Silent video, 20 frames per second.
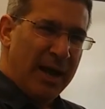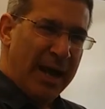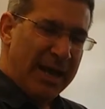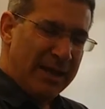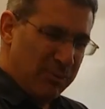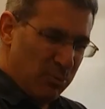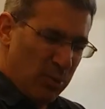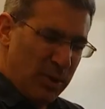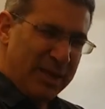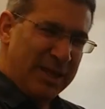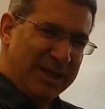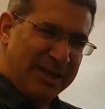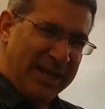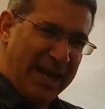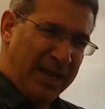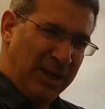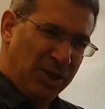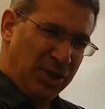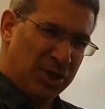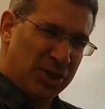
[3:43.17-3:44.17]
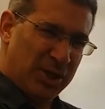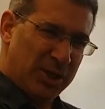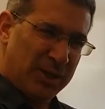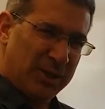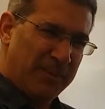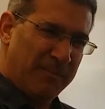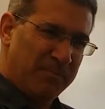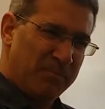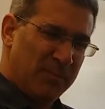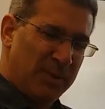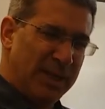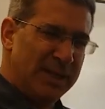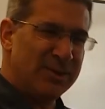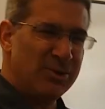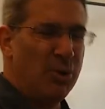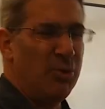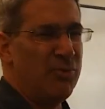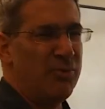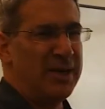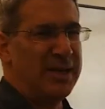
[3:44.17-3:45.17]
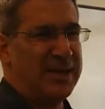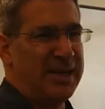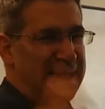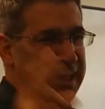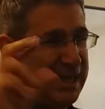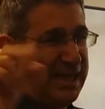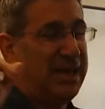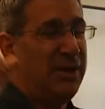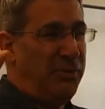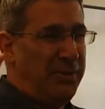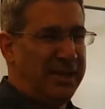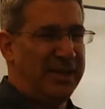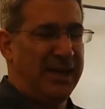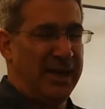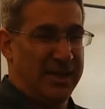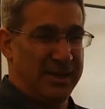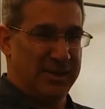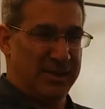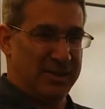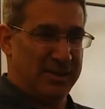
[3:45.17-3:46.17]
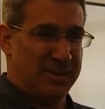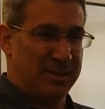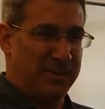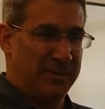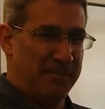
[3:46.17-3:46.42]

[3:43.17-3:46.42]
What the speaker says: And with the tension, it's already irritated.